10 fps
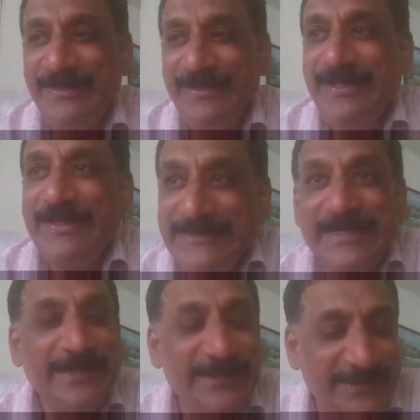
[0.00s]
And I
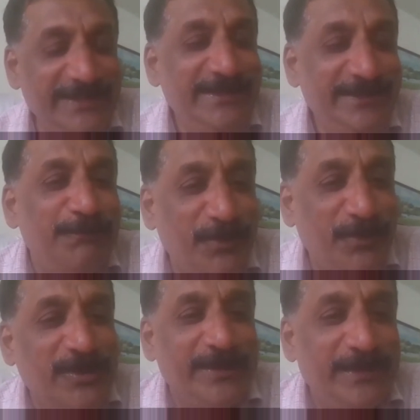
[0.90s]
started writing a book
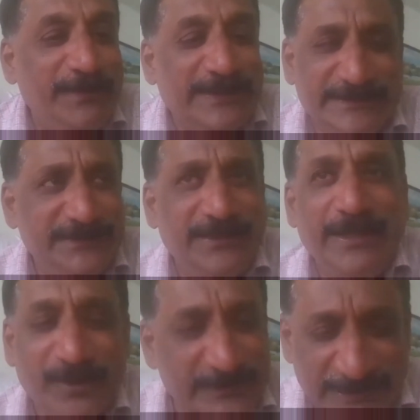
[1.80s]
on that, because I
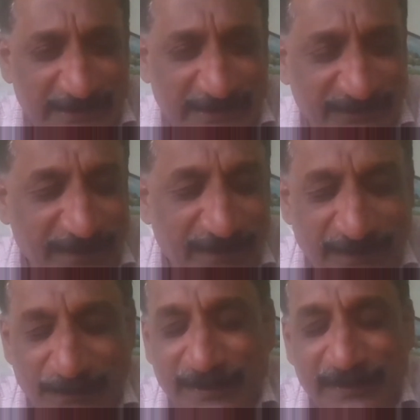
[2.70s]
got certified in the
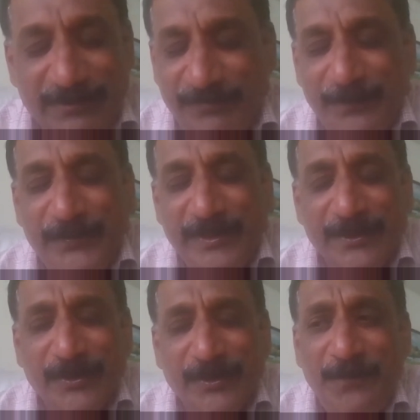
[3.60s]
month of February and
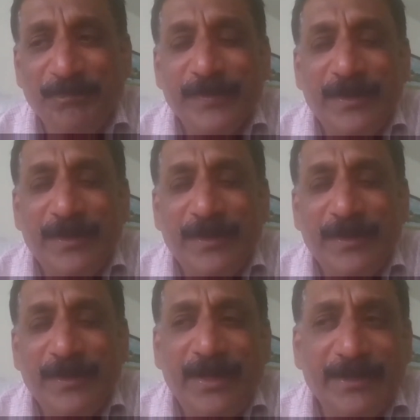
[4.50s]
all.
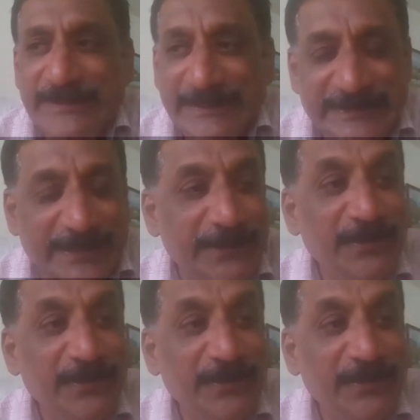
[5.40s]
And then started.